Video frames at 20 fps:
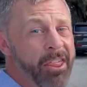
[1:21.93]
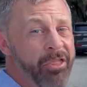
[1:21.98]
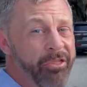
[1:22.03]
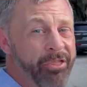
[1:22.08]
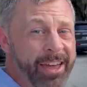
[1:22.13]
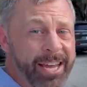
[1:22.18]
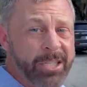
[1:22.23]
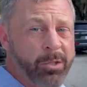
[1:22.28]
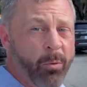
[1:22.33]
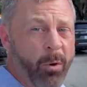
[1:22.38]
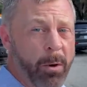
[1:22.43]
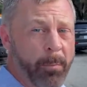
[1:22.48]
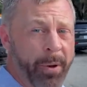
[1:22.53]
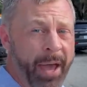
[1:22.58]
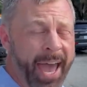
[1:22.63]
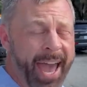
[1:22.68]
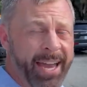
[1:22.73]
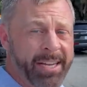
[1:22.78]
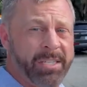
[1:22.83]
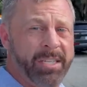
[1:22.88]
This one
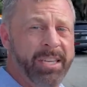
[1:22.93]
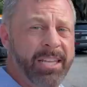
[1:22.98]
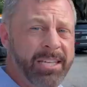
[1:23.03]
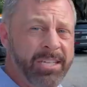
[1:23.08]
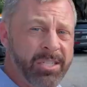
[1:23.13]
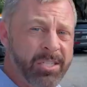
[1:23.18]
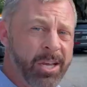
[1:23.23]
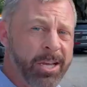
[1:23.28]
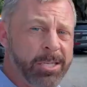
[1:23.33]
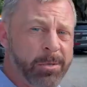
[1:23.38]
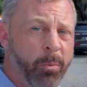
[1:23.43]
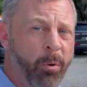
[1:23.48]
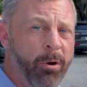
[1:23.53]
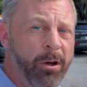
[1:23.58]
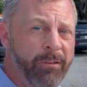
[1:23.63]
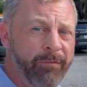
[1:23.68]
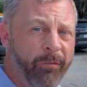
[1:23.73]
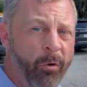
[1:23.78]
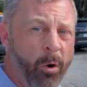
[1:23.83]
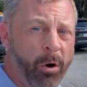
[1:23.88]
packs the
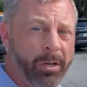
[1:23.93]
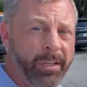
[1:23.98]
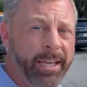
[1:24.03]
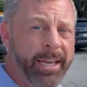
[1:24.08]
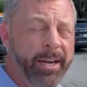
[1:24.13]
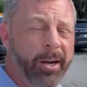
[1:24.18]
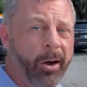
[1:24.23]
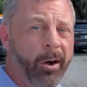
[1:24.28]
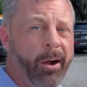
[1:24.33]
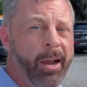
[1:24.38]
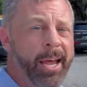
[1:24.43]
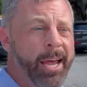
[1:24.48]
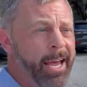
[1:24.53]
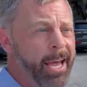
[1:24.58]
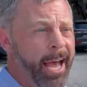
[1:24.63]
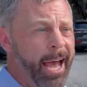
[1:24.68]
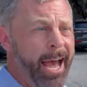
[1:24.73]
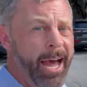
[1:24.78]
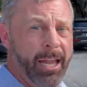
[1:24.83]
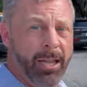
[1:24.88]
6.4 liter
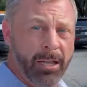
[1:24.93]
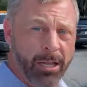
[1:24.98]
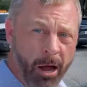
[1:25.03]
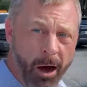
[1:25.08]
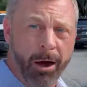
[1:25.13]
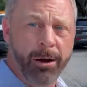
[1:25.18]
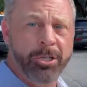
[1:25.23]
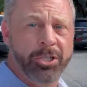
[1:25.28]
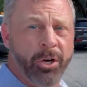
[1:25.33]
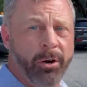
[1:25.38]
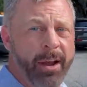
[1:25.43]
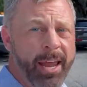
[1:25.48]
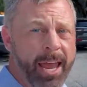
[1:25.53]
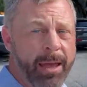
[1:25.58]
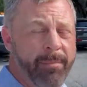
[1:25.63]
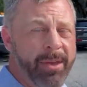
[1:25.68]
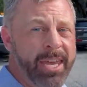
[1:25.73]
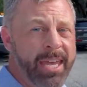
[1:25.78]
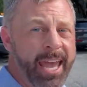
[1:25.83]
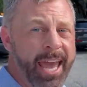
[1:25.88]
larger
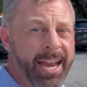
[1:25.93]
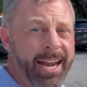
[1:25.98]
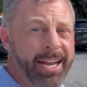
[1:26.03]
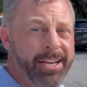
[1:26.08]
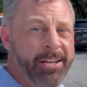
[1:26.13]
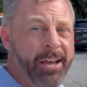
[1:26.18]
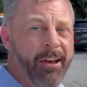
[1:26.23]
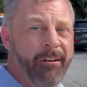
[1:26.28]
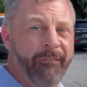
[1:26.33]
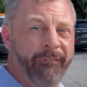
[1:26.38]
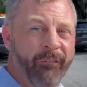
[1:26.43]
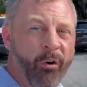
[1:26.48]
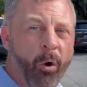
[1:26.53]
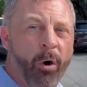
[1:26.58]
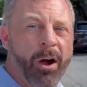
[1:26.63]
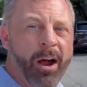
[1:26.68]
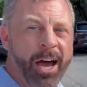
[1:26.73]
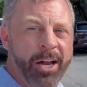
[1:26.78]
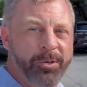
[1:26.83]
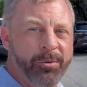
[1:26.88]
Hemi in it,
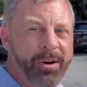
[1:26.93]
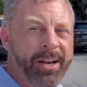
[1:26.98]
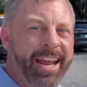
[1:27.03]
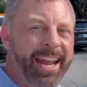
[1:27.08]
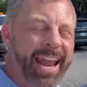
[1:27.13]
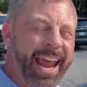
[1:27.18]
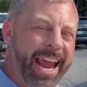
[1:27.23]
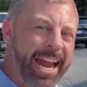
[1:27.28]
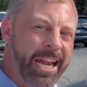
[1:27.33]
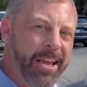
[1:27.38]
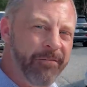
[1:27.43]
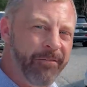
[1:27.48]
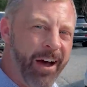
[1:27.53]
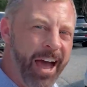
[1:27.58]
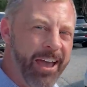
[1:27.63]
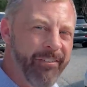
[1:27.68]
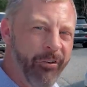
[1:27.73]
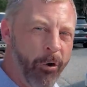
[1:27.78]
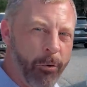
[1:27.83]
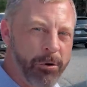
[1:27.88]

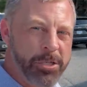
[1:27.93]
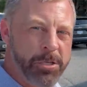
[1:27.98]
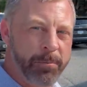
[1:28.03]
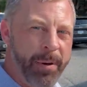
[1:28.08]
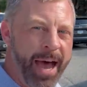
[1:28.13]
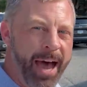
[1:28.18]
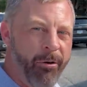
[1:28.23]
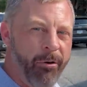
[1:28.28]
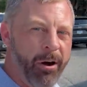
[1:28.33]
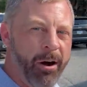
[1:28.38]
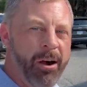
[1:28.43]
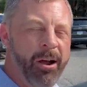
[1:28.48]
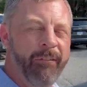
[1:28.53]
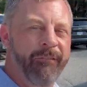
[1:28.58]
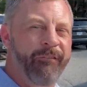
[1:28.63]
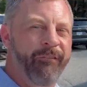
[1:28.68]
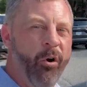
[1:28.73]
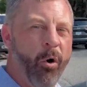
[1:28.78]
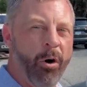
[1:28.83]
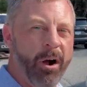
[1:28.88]
485 horsepower,
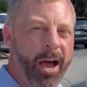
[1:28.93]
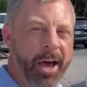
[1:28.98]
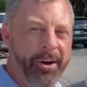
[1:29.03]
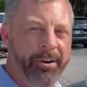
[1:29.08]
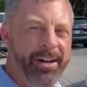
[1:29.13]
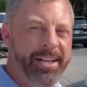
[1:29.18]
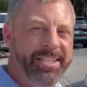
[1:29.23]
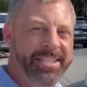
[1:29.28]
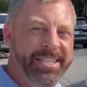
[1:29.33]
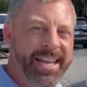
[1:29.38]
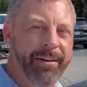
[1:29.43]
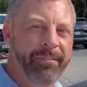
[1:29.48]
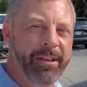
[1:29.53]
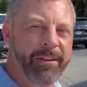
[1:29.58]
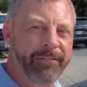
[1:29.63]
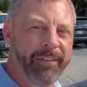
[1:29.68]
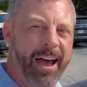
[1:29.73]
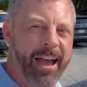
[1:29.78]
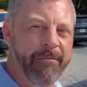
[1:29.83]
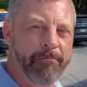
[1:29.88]

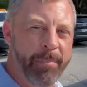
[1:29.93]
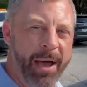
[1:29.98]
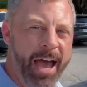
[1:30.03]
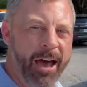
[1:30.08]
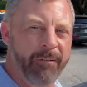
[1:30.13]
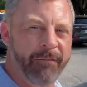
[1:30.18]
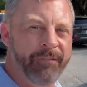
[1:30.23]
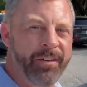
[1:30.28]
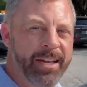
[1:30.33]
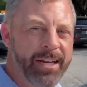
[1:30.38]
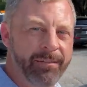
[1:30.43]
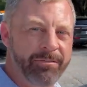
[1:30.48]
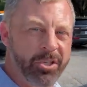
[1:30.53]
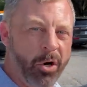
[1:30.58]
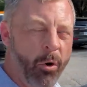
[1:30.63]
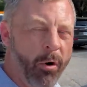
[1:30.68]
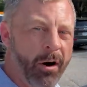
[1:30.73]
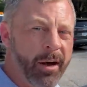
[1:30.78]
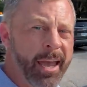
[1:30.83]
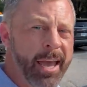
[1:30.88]
475 pound-feet of
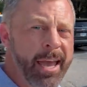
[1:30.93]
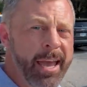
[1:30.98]
torque,